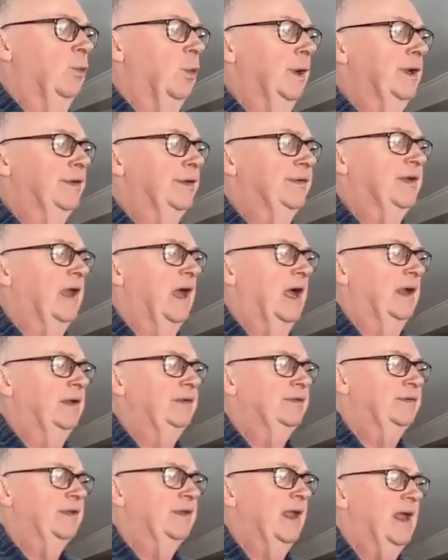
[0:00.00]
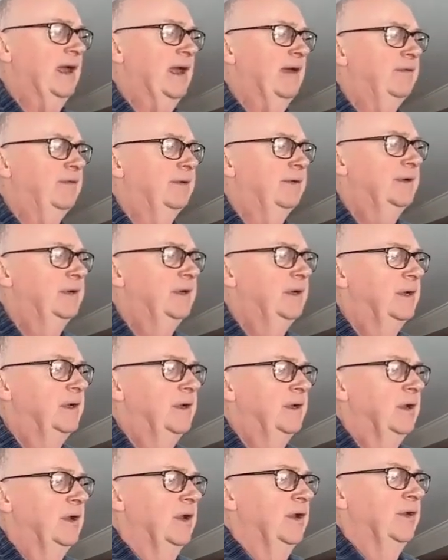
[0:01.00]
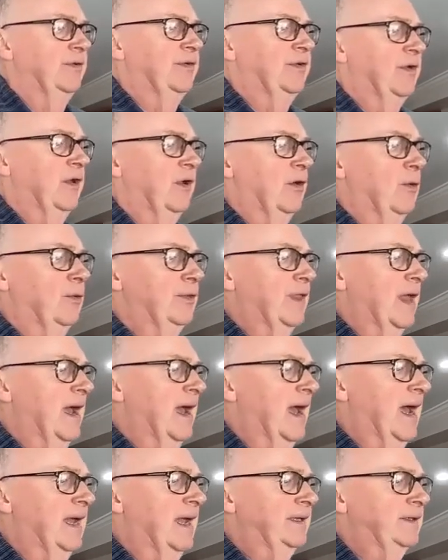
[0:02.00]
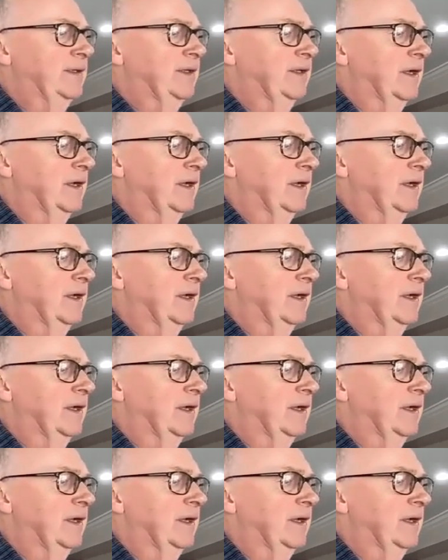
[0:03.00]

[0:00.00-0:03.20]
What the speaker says: reassign staff so that